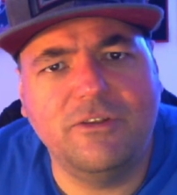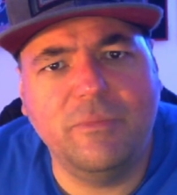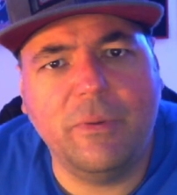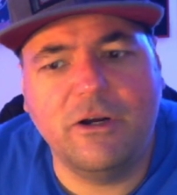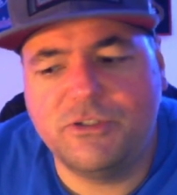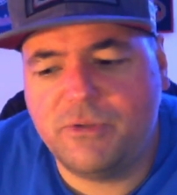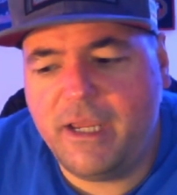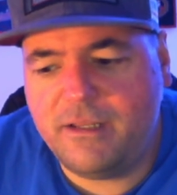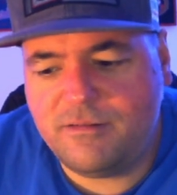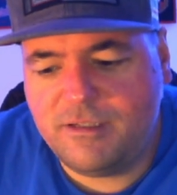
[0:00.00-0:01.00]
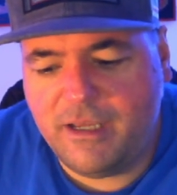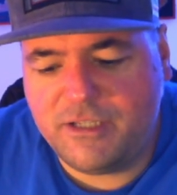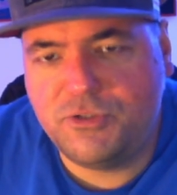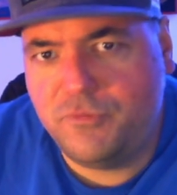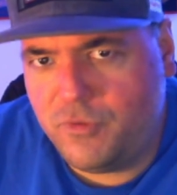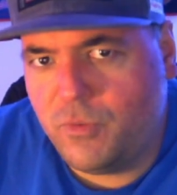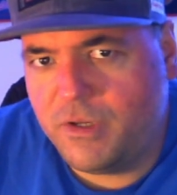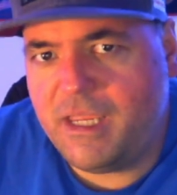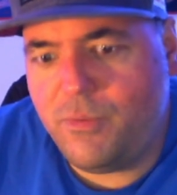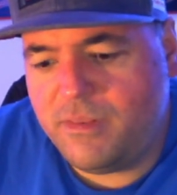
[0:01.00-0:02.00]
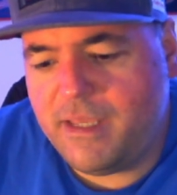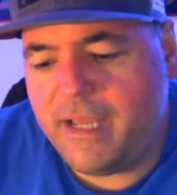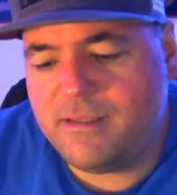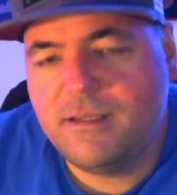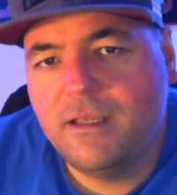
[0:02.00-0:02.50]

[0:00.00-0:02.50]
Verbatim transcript: the parts, right? He asked you if you're okay with that.